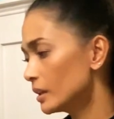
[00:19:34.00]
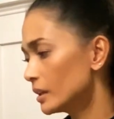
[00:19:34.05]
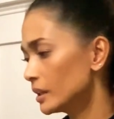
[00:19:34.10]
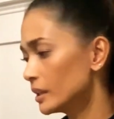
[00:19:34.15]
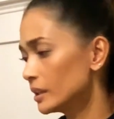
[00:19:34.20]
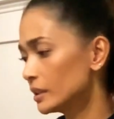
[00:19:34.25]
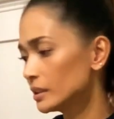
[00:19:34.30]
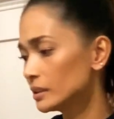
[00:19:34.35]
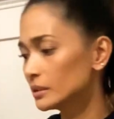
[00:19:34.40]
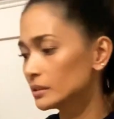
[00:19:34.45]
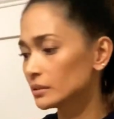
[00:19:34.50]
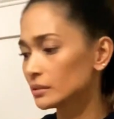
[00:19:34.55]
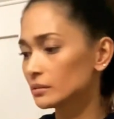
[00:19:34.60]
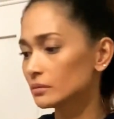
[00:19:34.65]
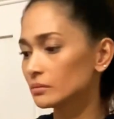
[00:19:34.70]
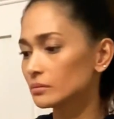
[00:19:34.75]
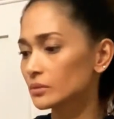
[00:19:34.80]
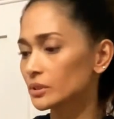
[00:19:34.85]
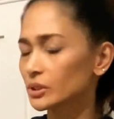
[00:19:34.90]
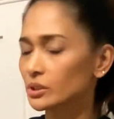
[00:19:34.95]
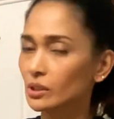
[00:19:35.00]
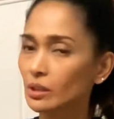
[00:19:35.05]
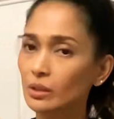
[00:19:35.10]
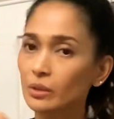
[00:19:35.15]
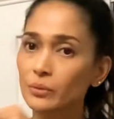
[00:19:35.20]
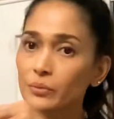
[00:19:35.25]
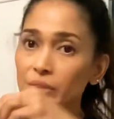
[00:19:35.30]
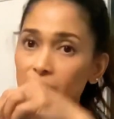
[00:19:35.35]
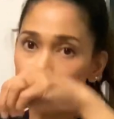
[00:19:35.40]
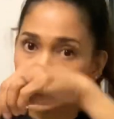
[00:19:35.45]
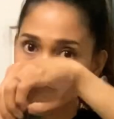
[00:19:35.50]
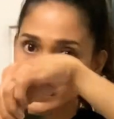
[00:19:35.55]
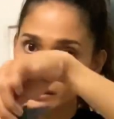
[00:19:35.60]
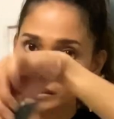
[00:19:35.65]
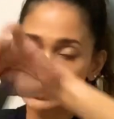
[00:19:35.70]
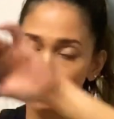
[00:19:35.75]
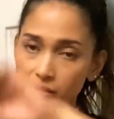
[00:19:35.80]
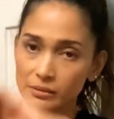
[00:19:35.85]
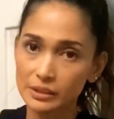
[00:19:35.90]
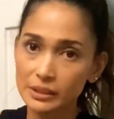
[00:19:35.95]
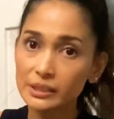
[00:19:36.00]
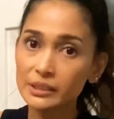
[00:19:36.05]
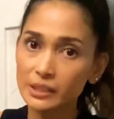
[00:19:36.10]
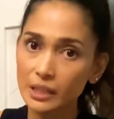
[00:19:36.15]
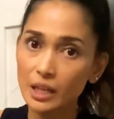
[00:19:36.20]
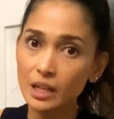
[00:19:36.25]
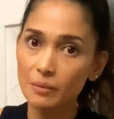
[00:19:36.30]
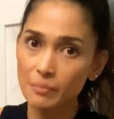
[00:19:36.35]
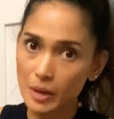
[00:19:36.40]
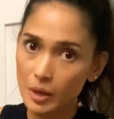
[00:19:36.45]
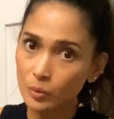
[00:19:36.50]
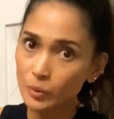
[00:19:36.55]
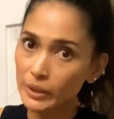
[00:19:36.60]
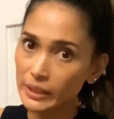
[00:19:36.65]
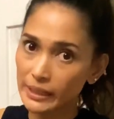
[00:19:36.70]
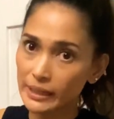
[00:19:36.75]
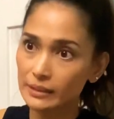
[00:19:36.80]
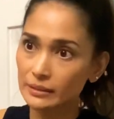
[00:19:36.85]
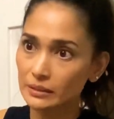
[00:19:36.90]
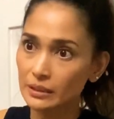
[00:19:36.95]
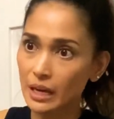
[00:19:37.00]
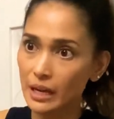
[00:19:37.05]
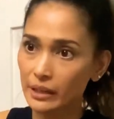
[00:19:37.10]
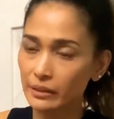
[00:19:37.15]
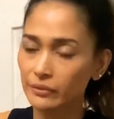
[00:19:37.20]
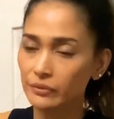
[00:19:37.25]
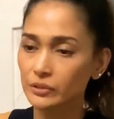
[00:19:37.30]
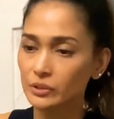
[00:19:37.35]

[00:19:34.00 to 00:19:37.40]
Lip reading: And so this is still my weekend knife.